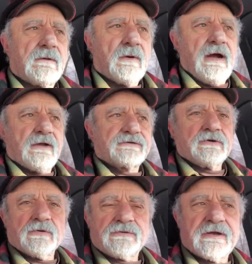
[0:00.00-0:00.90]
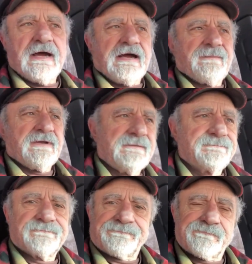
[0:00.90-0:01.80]
Well, it's noontime and
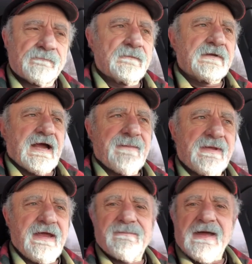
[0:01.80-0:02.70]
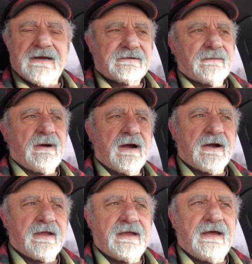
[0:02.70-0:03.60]
time to head back to the
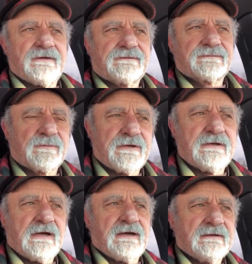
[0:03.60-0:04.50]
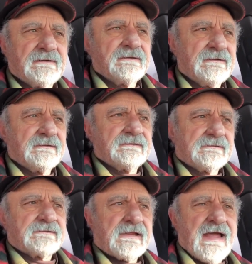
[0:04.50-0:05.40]
barn, I guess. We, uh,
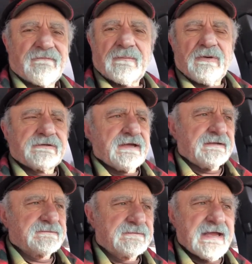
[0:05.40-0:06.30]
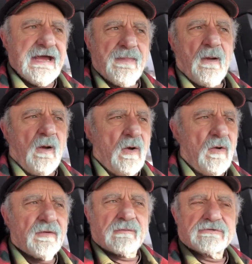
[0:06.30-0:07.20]
after put that cat in the
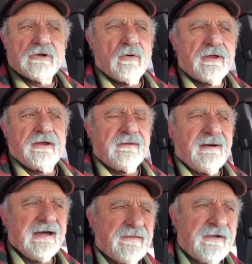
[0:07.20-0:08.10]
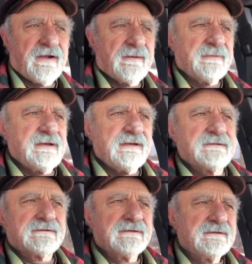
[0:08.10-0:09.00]
hole, there was no getting him out of there. I mean,
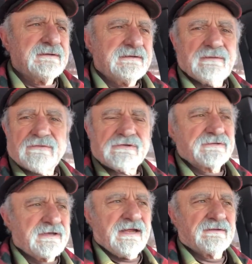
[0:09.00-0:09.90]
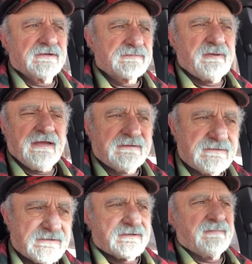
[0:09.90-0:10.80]
he's, it was just an endless pit,
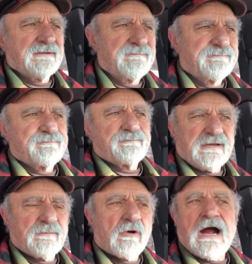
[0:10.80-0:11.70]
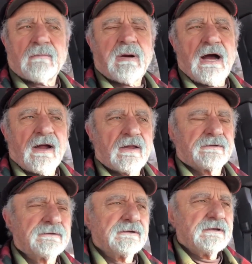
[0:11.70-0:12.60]
just a big, big rock pile
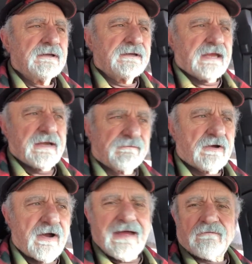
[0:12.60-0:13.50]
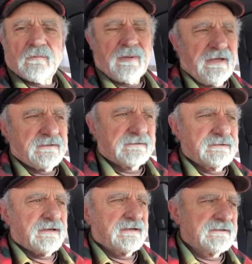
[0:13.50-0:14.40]
and end of a gravel pit.
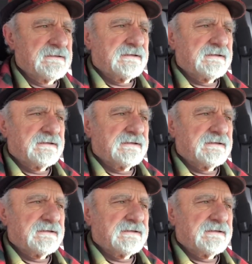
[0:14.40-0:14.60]
Uh,